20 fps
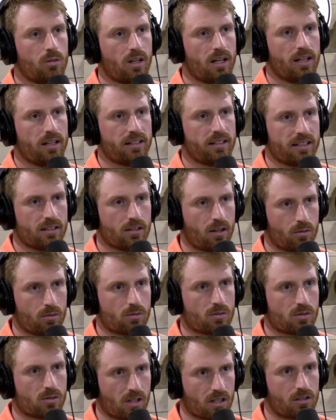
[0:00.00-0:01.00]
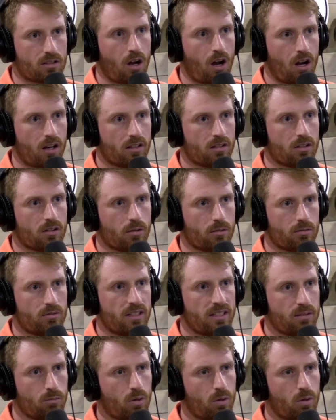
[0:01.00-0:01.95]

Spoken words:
and he was like talking to you.